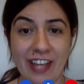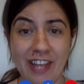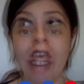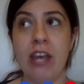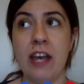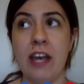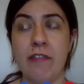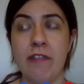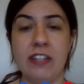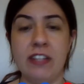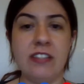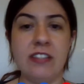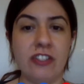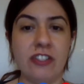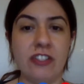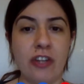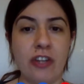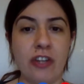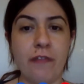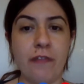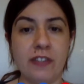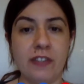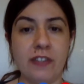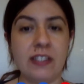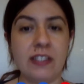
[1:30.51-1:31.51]
With the
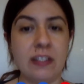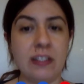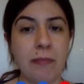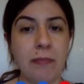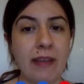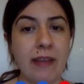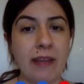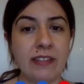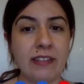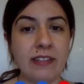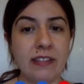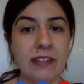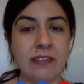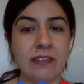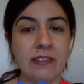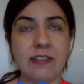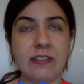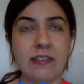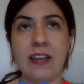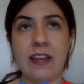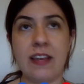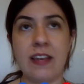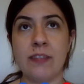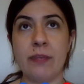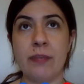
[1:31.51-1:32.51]
geophysical methods,
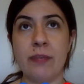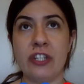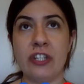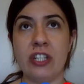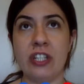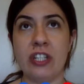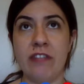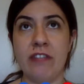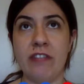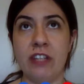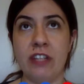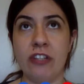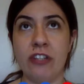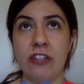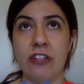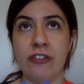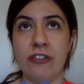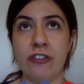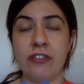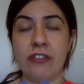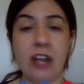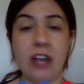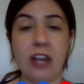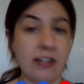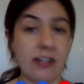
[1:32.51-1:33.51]
especially we
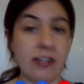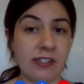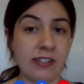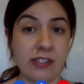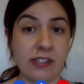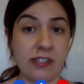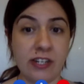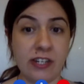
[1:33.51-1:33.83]
use high